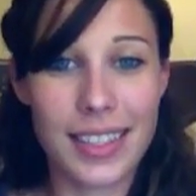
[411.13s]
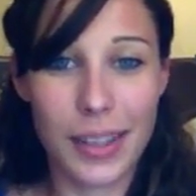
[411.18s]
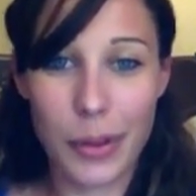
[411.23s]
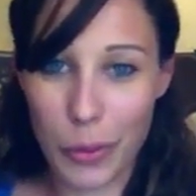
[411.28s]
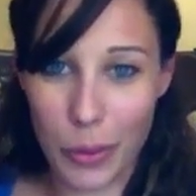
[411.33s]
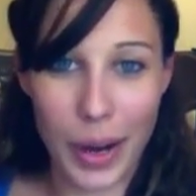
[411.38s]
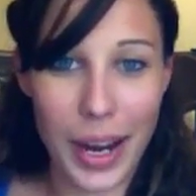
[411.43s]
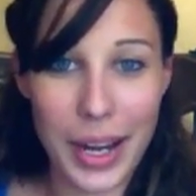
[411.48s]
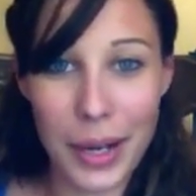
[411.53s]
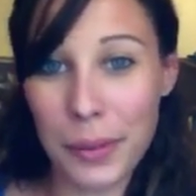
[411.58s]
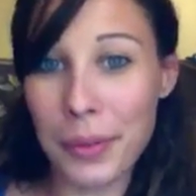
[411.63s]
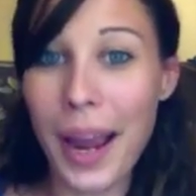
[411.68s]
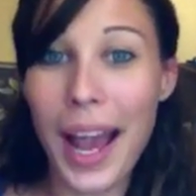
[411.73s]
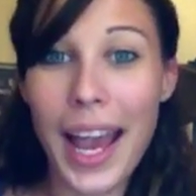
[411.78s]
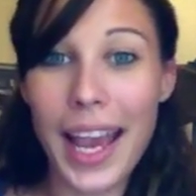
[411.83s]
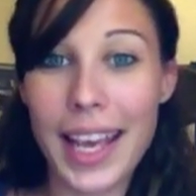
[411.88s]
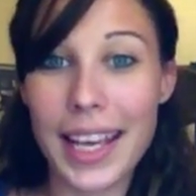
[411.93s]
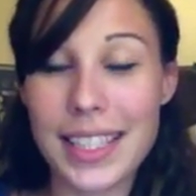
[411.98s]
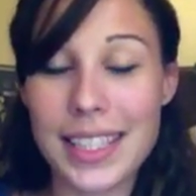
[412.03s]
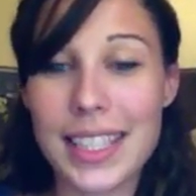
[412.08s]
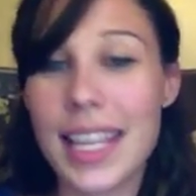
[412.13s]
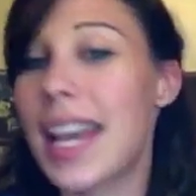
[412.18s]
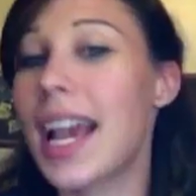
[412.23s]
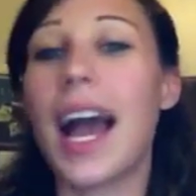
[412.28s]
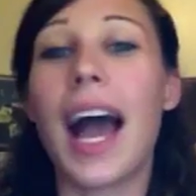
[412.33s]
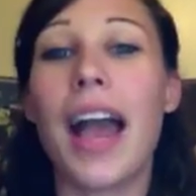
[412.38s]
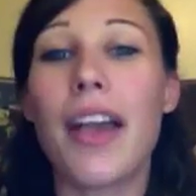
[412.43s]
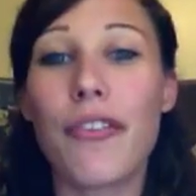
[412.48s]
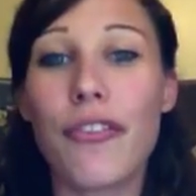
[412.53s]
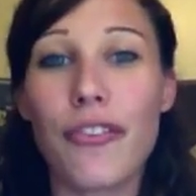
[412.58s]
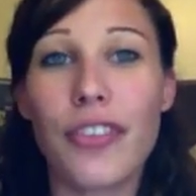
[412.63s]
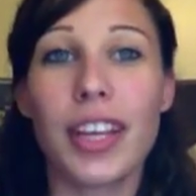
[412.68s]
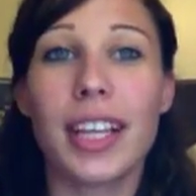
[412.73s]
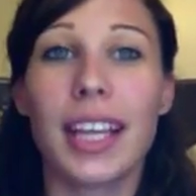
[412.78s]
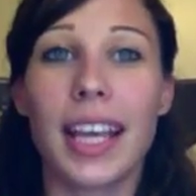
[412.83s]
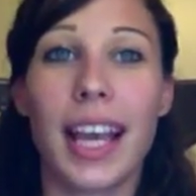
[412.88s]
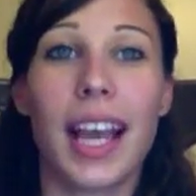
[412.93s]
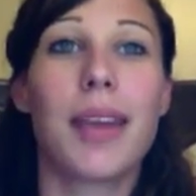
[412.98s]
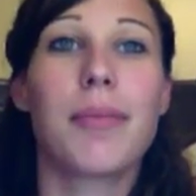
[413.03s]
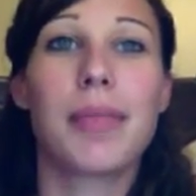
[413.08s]
grain of rice. Like, I feel
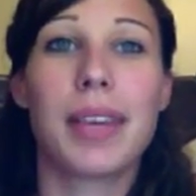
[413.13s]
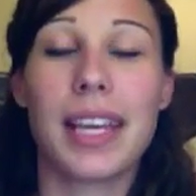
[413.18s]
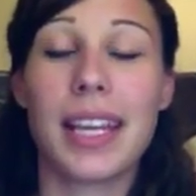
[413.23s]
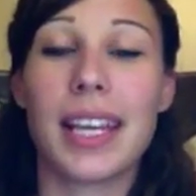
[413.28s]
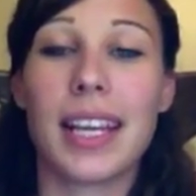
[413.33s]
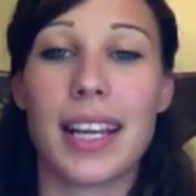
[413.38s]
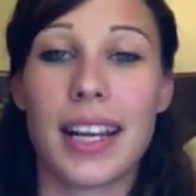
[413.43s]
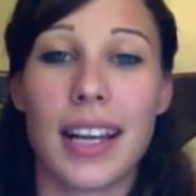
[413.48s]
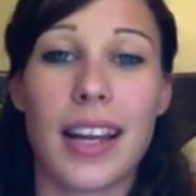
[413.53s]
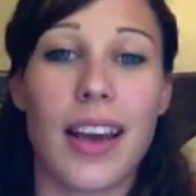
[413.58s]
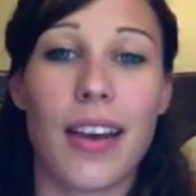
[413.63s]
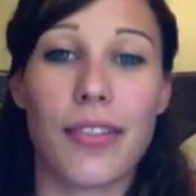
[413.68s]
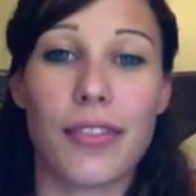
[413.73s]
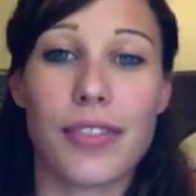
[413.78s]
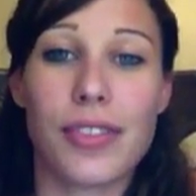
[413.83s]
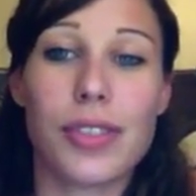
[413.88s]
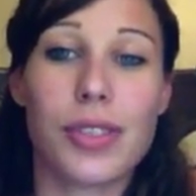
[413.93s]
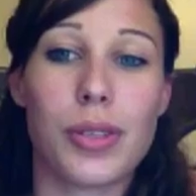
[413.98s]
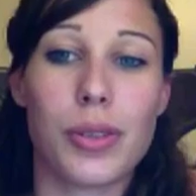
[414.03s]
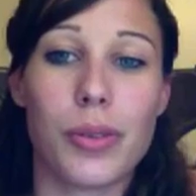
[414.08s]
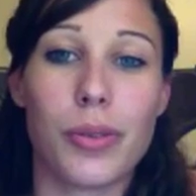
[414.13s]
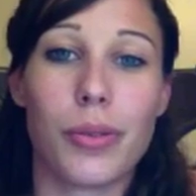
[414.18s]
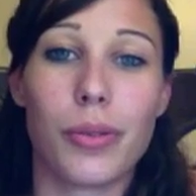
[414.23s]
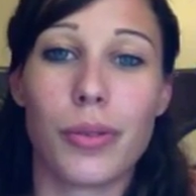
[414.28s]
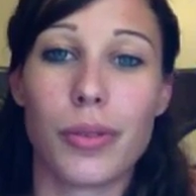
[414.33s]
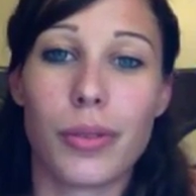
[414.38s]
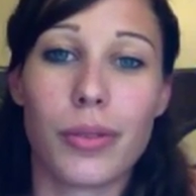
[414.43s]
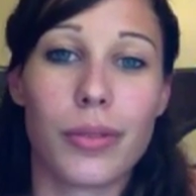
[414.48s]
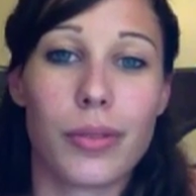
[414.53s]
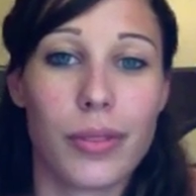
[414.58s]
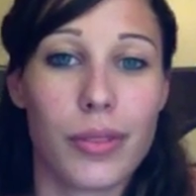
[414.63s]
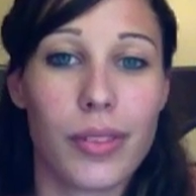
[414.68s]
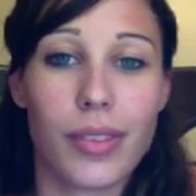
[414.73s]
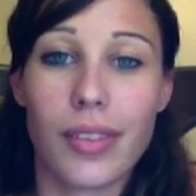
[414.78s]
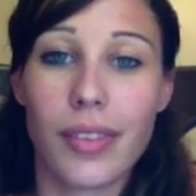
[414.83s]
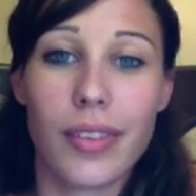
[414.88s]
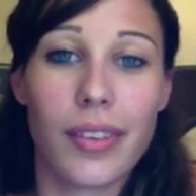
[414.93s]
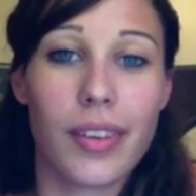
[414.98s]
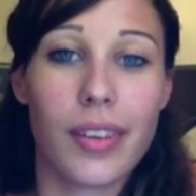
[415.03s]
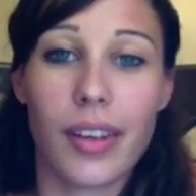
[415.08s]
like I'm eating enough to,
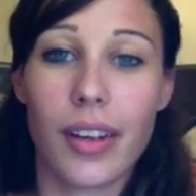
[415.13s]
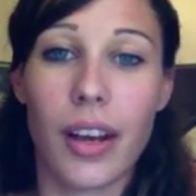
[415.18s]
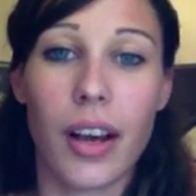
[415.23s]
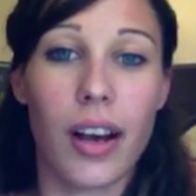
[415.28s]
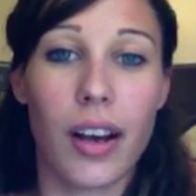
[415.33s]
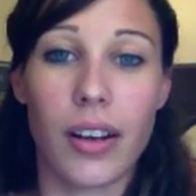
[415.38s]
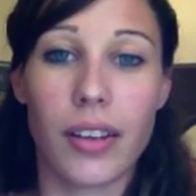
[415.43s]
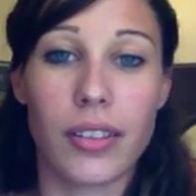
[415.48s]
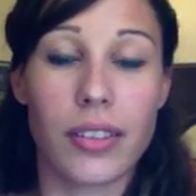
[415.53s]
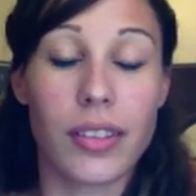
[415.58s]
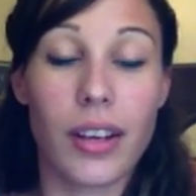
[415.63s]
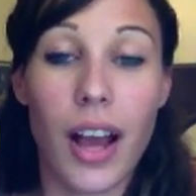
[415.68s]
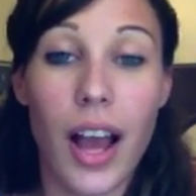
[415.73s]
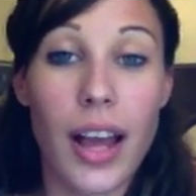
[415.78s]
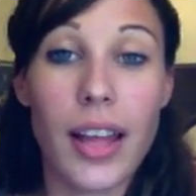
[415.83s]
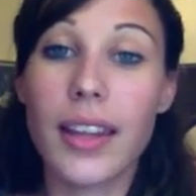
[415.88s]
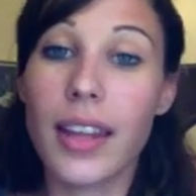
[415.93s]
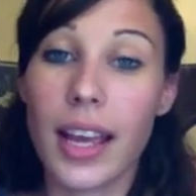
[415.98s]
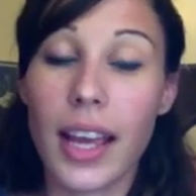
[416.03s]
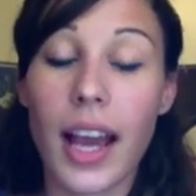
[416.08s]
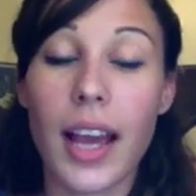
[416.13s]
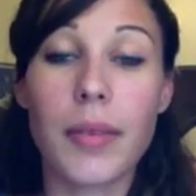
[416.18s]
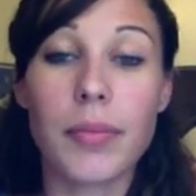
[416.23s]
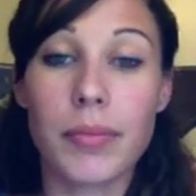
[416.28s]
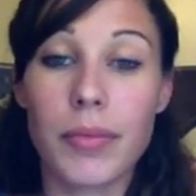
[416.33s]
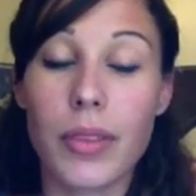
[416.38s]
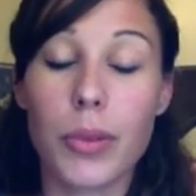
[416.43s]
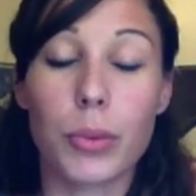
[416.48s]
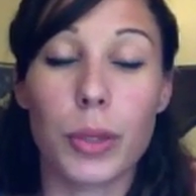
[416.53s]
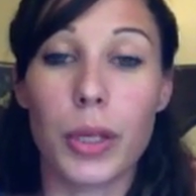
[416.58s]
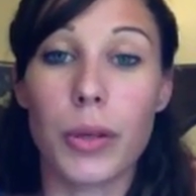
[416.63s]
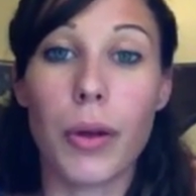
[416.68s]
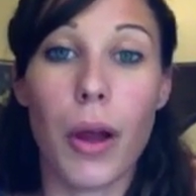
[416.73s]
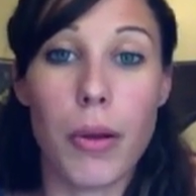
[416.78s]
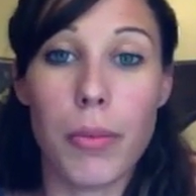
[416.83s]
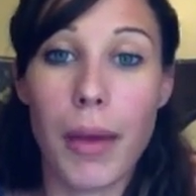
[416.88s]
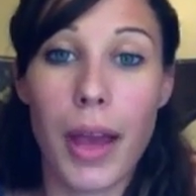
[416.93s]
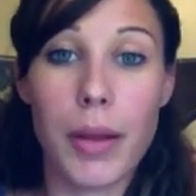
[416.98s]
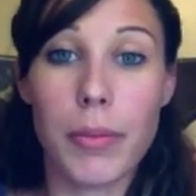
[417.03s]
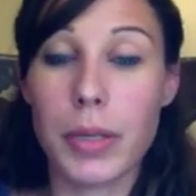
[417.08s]
I'm 3
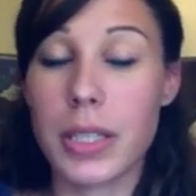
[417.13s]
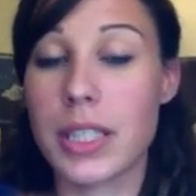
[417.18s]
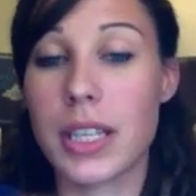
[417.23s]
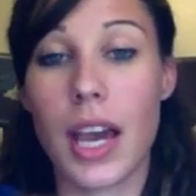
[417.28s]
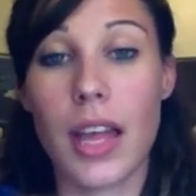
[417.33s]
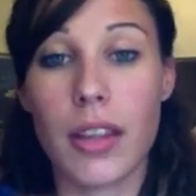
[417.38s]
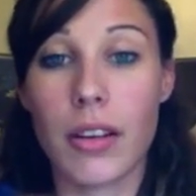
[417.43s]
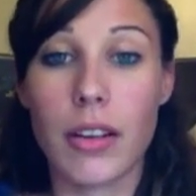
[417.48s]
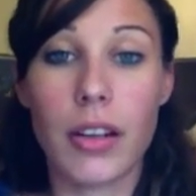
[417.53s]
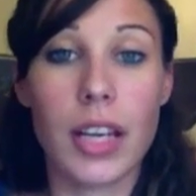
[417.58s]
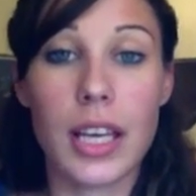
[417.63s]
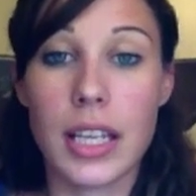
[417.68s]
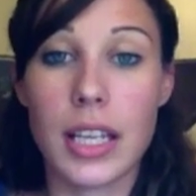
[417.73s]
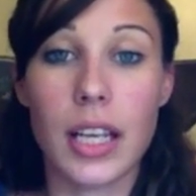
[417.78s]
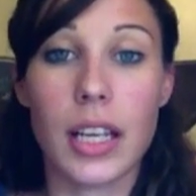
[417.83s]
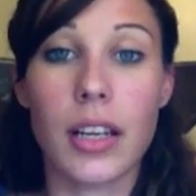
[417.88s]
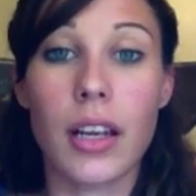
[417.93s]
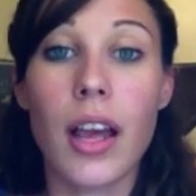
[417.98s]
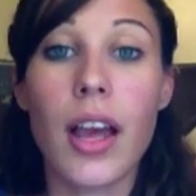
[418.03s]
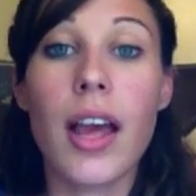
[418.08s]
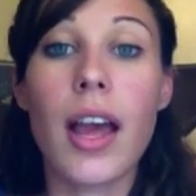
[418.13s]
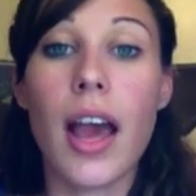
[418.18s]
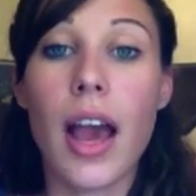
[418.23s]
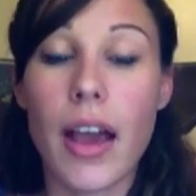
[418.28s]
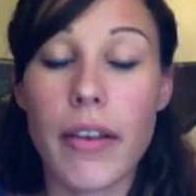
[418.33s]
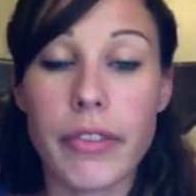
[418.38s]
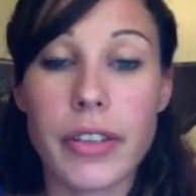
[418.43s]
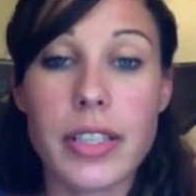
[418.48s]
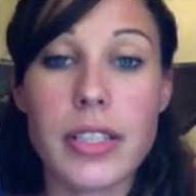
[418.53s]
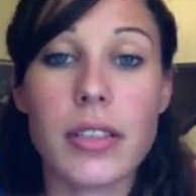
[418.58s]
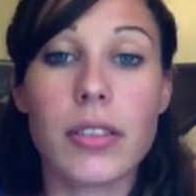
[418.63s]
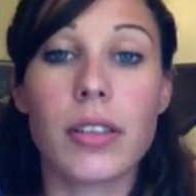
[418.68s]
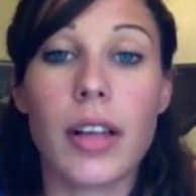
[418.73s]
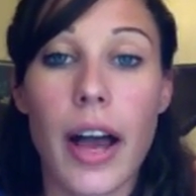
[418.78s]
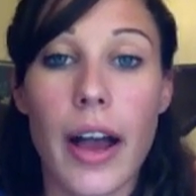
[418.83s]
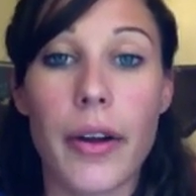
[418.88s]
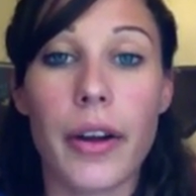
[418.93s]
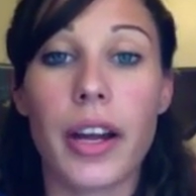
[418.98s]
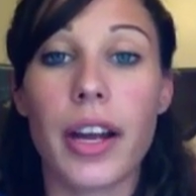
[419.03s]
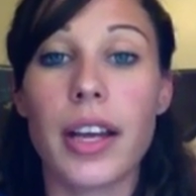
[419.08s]
grown men put together eating every single
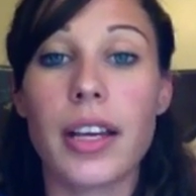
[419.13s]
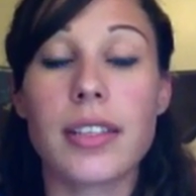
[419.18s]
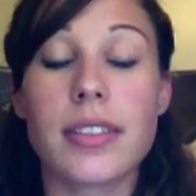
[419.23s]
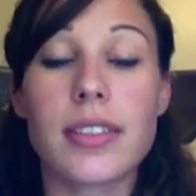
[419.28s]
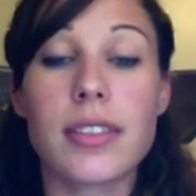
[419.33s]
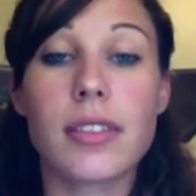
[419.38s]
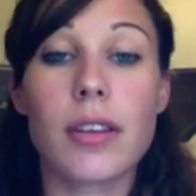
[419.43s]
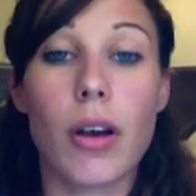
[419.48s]
hour. It's